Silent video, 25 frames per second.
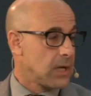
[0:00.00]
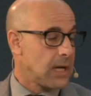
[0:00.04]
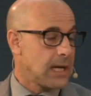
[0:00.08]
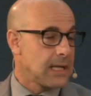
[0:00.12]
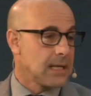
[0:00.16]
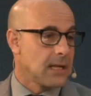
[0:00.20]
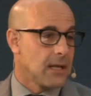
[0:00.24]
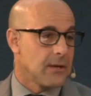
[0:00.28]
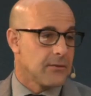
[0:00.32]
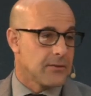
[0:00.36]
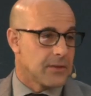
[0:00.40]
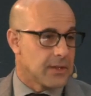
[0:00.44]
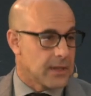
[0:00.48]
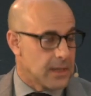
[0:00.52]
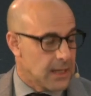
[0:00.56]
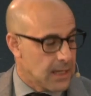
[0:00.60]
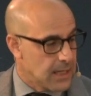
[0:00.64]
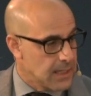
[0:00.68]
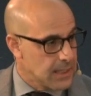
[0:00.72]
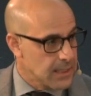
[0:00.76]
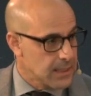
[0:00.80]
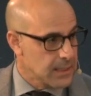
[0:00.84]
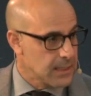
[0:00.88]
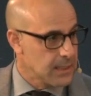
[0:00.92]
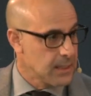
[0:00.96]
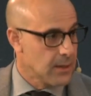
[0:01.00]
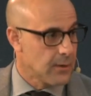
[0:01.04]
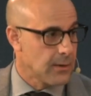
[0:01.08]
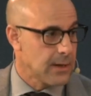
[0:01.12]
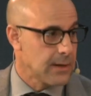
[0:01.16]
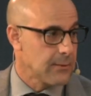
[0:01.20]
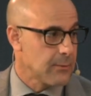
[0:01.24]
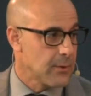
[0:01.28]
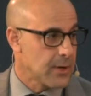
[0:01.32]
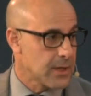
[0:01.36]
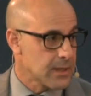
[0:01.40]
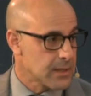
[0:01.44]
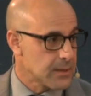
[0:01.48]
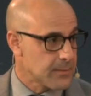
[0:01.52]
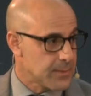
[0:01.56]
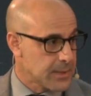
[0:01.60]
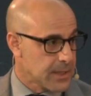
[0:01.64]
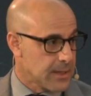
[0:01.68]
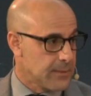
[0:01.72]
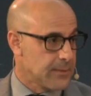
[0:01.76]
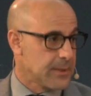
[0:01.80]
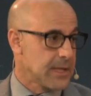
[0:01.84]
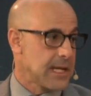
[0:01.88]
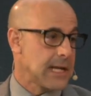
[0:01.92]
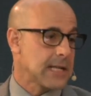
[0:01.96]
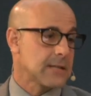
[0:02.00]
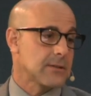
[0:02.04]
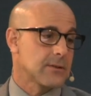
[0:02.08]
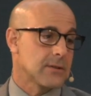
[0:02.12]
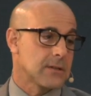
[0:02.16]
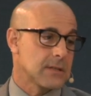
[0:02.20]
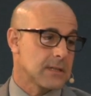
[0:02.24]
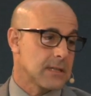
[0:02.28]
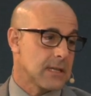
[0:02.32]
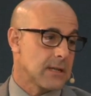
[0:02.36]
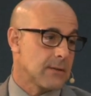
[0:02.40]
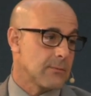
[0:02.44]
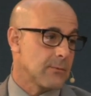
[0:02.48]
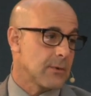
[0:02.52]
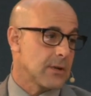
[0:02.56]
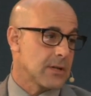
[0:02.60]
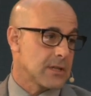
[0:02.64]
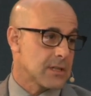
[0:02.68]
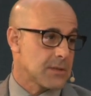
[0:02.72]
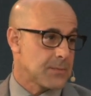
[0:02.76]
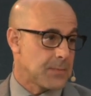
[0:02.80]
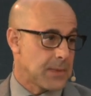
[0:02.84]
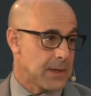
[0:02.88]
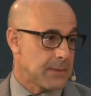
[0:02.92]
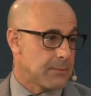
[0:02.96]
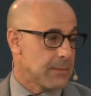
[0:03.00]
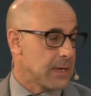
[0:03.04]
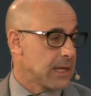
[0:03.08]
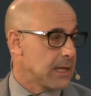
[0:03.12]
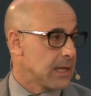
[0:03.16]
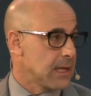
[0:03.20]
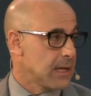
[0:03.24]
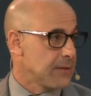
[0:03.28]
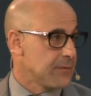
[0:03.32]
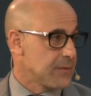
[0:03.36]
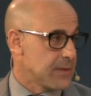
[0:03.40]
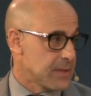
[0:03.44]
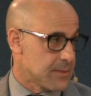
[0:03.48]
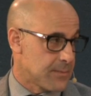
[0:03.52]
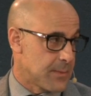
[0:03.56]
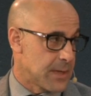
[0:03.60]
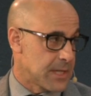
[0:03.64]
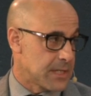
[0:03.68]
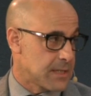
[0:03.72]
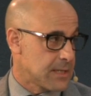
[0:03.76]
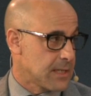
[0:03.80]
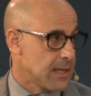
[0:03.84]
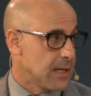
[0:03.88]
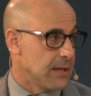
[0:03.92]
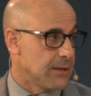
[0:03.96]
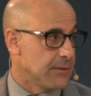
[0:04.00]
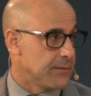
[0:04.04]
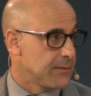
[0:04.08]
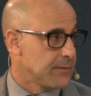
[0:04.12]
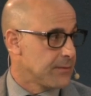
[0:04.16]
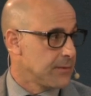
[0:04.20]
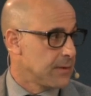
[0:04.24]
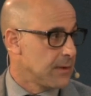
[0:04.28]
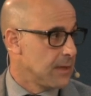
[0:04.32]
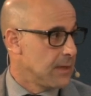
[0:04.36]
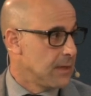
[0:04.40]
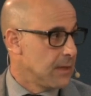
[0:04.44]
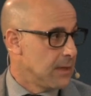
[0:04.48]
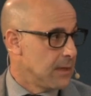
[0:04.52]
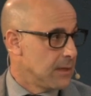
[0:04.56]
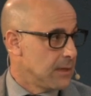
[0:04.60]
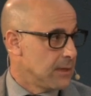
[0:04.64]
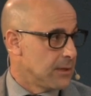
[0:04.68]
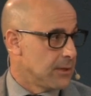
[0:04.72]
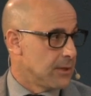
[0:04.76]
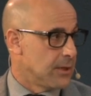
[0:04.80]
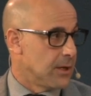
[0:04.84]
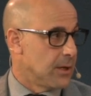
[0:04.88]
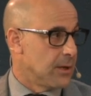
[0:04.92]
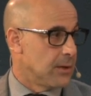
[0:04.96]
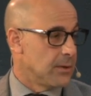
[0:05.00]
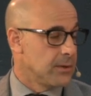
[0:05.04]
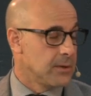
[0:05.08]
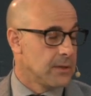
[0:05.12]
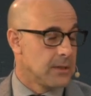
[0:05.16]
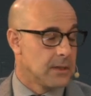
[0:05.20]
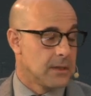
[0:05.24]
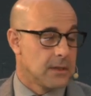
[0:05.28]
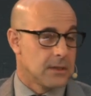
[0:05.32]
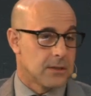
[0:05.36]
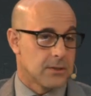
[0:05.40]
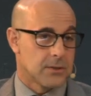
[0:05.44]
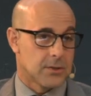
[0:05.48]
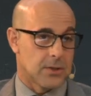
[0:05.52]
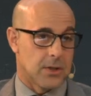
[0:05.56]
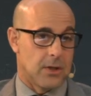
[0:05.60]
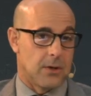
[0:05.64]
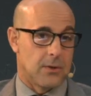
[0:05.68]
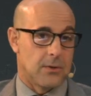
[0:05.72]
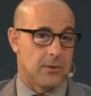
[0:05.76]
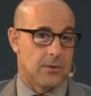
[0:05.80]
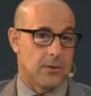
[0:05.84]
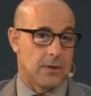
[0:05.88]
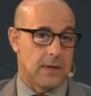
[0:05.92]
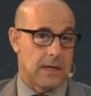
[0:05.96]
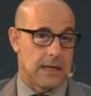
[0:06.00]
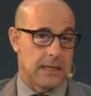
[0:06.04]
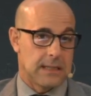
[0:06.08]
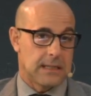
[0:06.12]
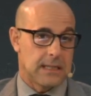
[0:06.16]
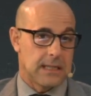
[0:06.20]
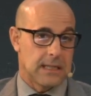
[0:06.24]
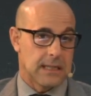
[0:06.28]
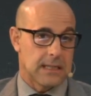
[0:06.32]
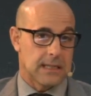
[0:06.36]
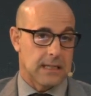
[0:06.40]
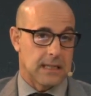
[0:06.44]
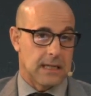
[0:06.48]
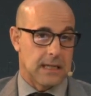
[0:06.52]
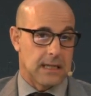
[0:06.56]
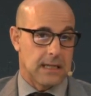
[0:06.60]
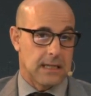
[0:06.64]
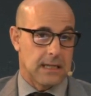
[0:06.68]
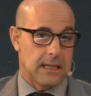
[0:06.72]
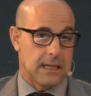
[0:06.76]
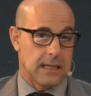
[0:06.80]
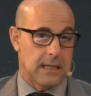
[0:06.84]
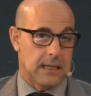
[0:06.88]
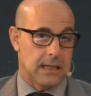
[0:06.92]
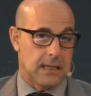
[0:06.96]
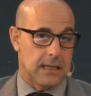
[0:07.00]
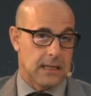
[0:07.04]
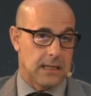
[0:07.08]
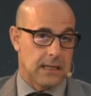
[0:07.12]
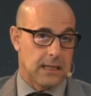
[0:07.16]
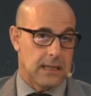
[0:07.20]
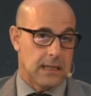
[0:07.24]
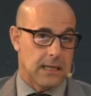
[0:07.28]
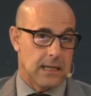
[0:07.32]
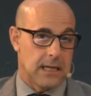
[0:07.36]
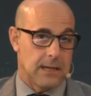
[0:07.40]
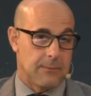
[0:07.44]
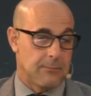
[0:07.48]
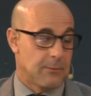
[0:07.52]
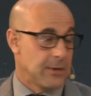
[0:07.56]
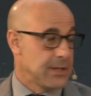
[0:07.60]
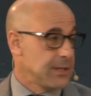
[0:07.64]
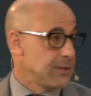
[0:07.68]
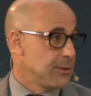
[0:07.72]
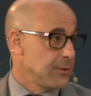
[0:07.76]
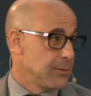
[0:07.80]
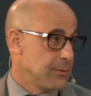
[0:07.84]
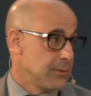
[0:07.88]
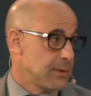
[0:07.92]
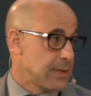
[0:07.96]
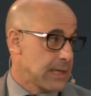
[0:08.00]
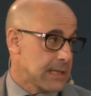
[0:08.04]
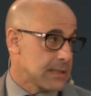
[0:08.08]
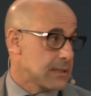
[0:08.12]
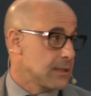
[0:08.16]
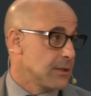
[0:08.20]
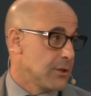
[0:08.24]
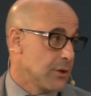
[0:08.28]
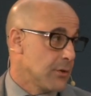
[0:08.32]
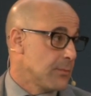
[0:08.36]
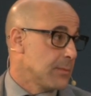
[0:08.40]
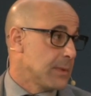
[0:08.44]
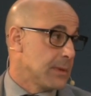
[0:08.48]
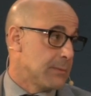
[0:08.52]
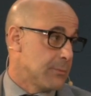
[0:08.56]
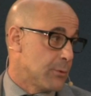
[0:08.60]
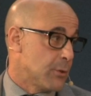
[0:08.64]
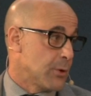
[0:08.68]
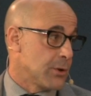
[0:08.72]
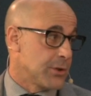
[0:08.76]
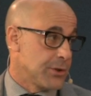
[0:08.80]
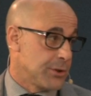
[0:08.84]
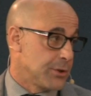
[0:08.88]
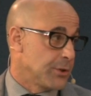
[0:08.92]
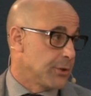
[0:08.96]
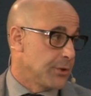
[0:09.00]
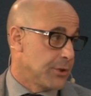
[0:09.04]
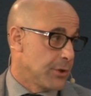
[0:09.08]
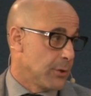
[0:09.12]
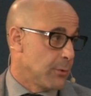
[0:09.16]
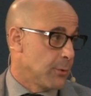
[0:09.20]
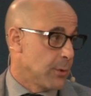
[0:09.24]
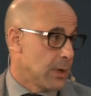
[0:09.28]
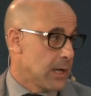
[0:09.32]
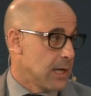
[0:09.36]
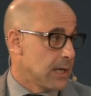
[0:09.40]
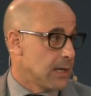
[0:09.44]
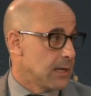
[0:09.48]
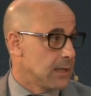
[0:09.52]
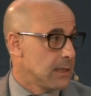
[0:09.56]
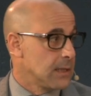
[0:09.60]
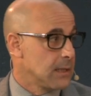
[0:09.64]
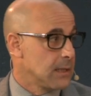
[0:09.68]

I love it. I, you know, I wanted to become an actor because I didn't want to spend my life as myself, you know. So I think that, and when you get to know me more, you'll know why.